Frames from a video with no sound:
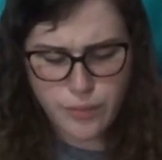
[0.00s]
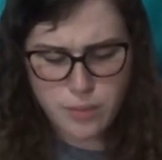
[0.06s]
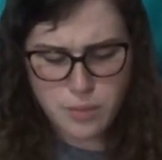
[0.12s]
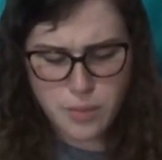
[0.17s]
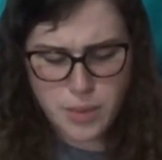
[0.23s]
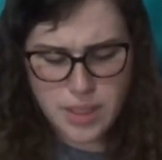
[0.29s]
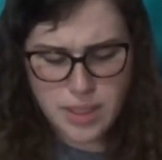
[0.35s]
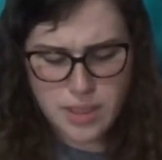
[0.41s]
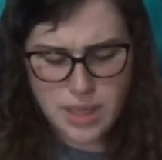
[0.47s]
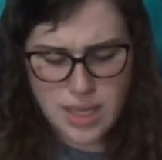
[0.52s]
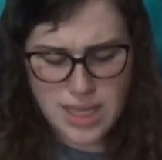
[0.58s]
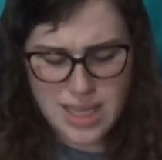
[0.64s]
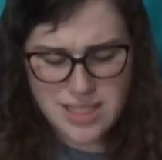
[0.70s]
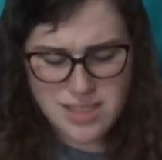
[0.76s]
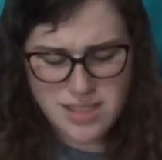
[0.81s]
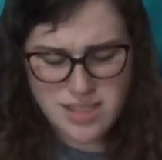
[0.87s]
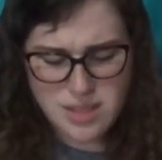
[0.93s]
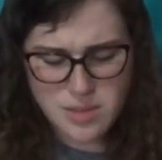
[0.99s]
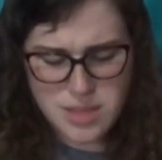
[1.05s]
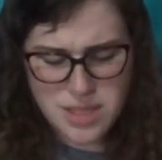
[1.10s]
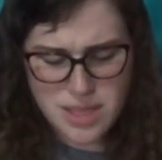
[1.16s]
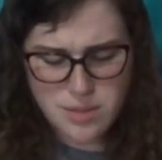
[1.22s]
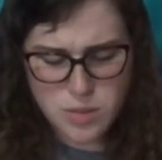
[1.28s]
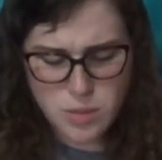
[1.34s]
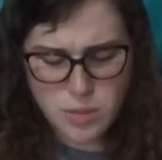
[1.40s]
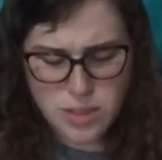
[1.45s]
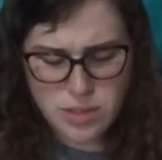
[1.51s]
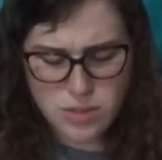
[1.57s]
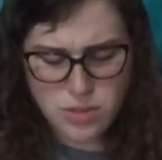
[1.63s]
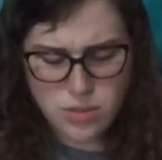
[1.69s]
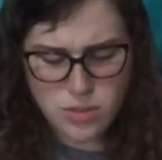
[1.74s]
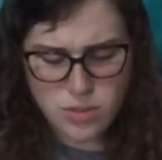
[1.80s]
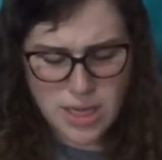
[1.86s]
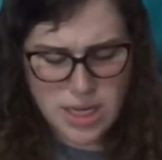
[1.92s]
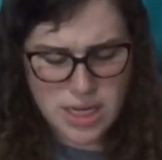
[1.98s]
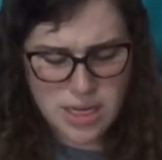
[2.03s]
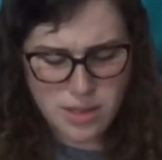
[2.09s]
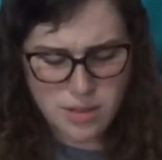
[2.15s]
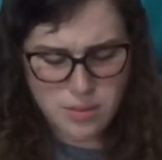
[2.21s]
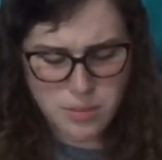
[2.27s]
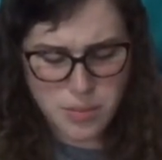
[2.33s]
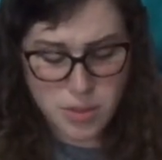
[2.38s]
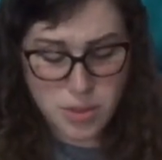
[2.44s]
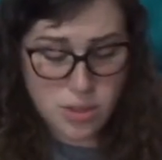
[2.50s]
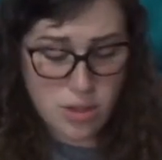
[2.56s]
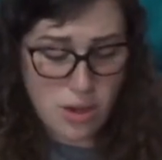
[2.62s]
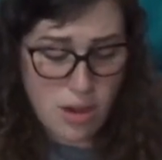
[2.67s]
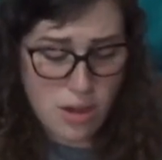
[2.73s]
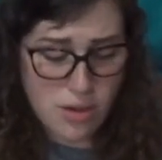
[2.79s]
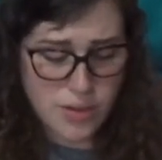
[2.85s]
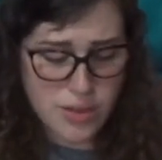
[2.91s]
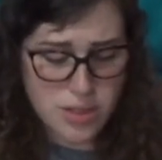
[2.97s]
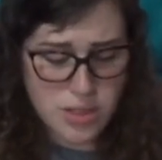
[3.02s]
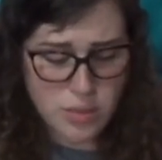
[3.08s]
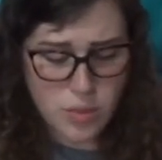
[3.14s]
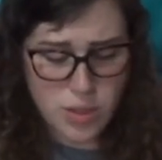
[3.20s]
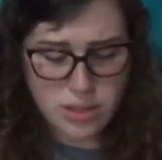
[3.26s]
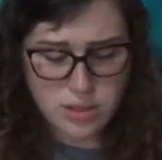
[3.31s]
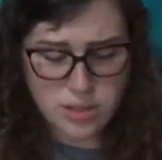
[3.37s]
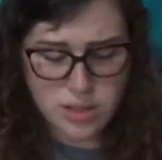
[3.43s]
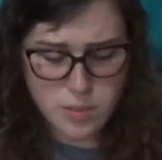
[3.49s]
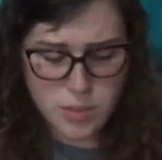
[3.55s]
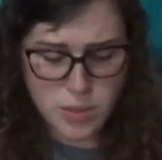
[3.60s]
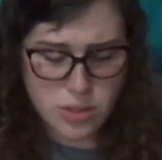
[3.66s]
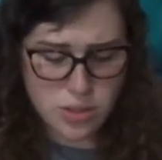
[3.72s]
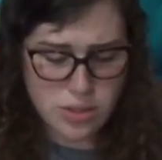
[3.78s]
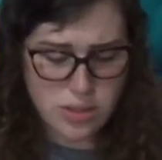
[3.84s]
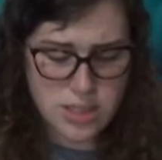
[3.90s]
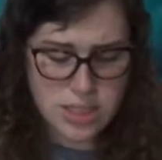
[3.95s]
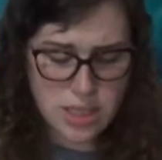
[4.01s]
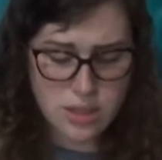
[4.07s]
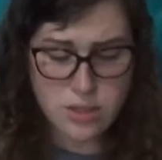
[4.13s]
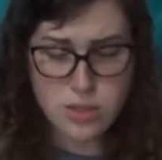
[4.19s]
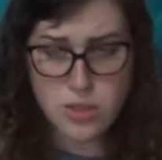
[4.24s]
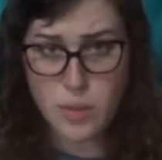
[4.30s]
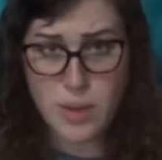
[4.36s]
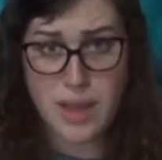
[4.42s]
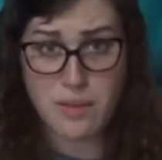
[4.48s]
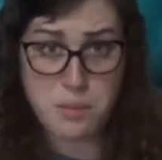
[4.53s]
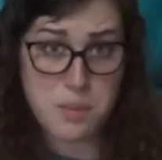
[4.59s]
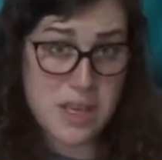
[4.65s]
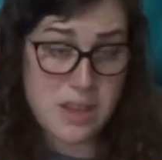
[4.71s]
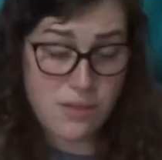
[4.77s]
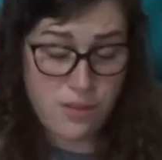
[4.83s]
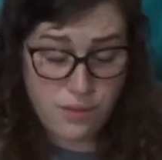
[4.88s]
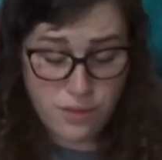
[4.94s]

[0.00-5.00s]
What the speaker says: But I guess sometimes we trade a butchered hog for someone else's butchered steer, so we have beef.